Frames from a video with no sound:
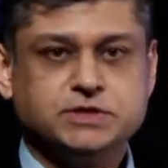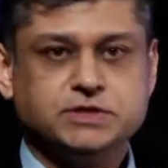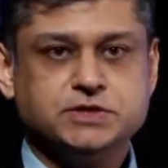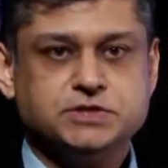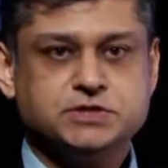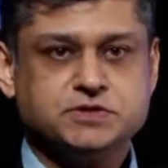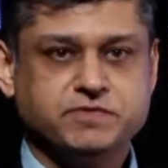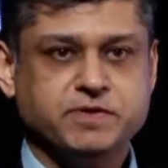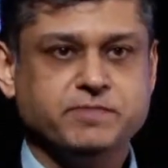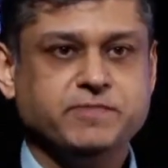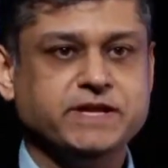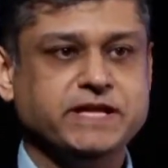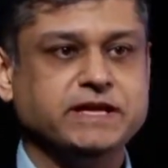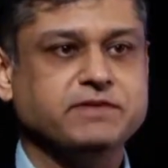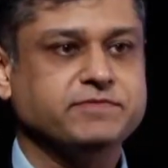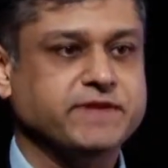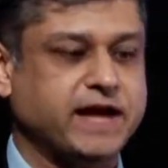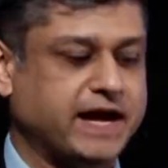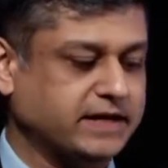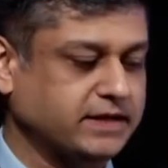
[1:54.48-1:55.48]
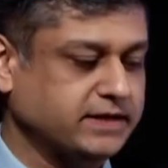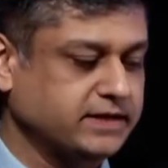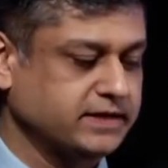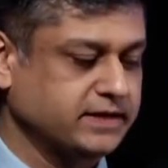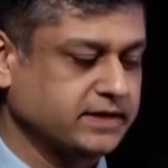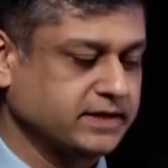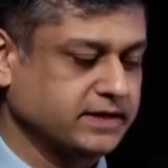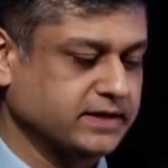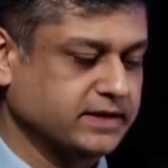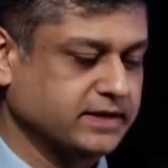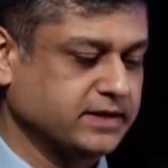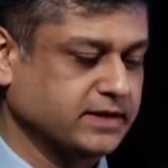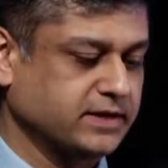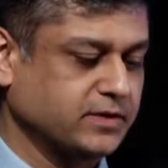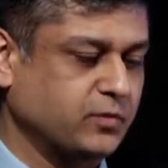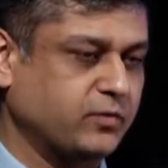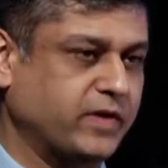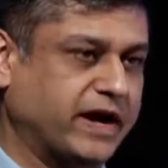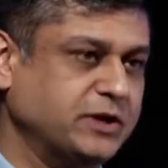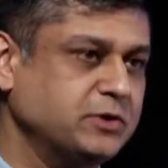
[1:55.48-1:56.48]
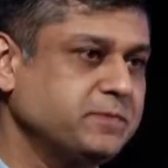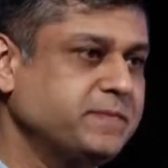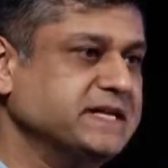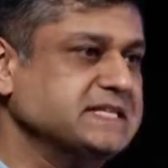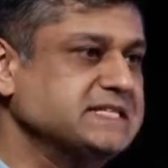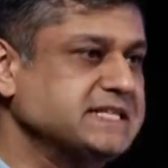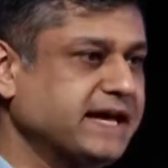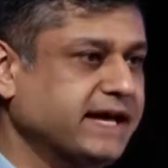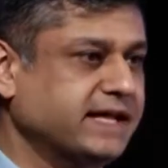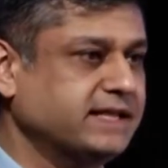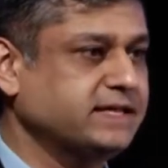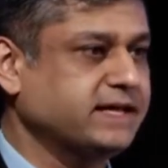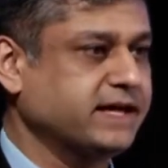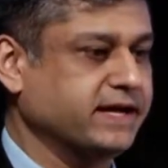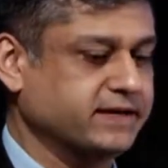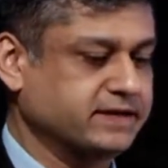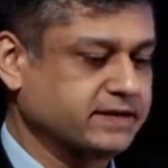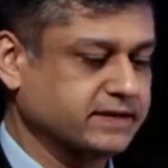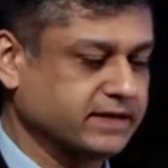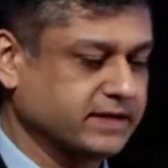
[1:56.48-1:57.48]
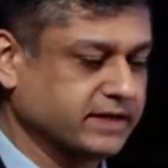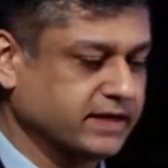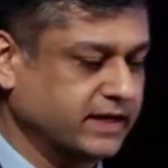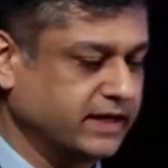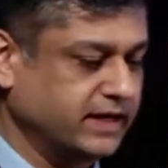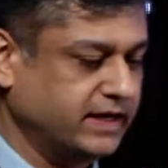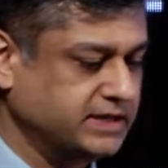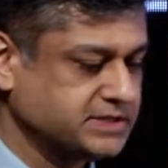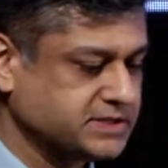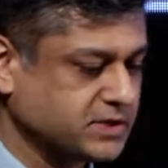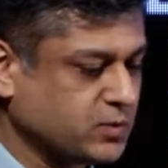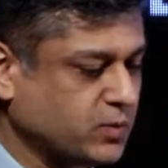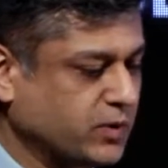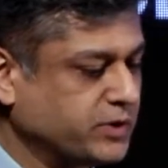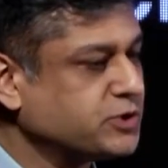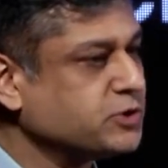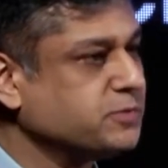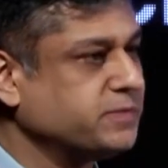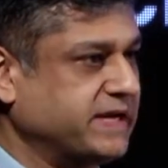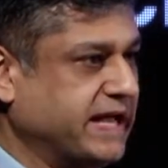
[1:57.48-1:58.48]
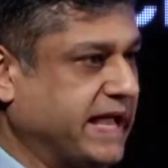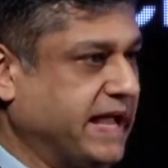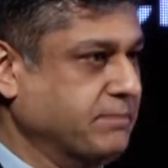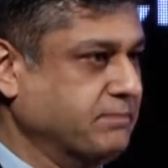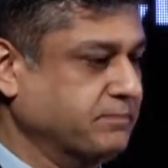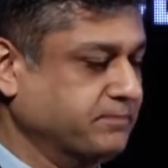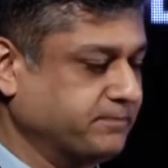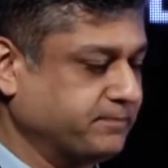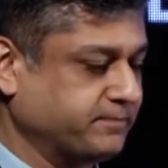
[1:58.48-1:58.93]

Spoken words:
So we believe that value-based healthcare is a quadruple aim.